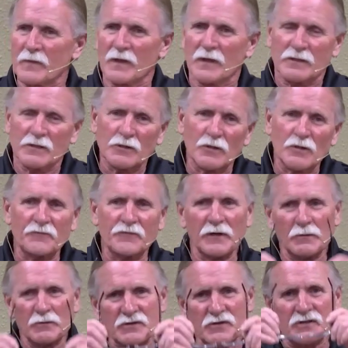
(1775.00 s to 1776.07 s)
You know, if that
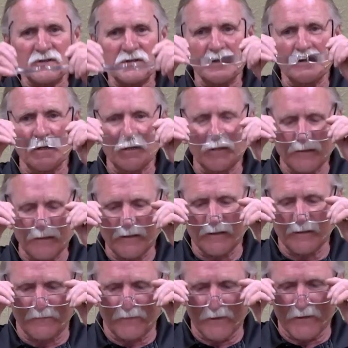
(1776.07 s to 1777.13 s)
was just done on an
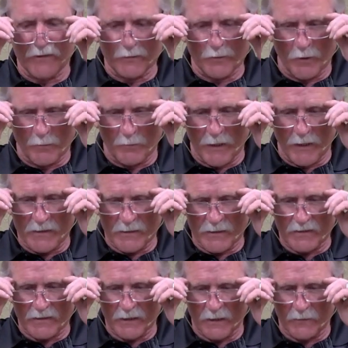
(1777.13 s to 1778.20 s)
individual
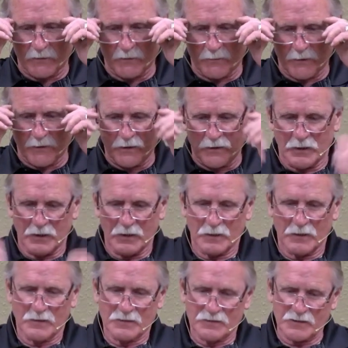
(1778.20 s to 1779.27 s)
basis, that would be
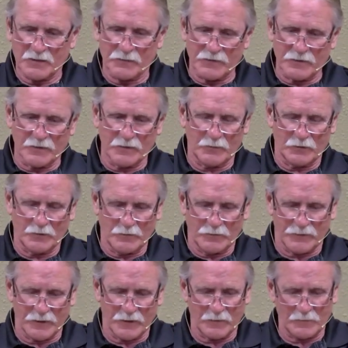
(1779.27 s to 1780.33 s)
something that we would
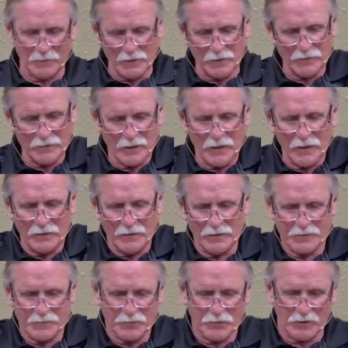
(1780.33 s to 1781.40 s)
think, well, yeah,
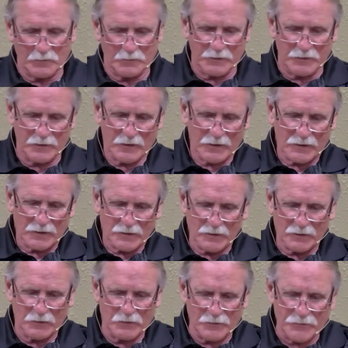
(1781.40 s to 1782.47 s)
that's probably a
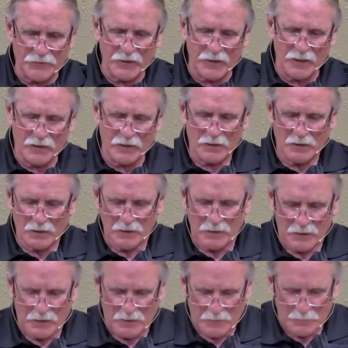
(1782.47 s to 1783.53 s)
good thing.
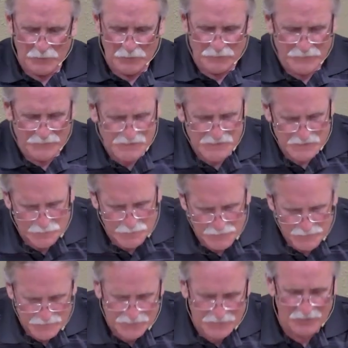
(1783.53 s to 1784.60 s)
But this is
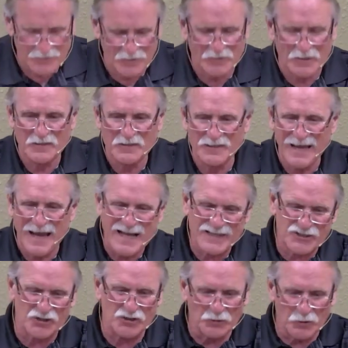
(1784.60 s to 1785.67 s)
being done on a
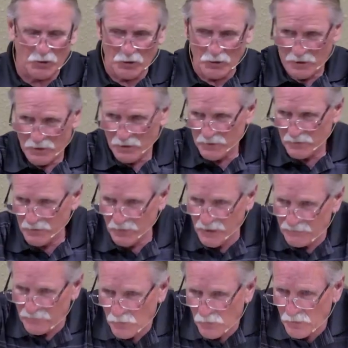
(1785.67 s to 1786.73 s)
national
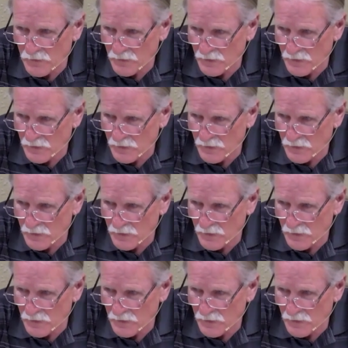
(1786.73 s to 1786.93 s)
level.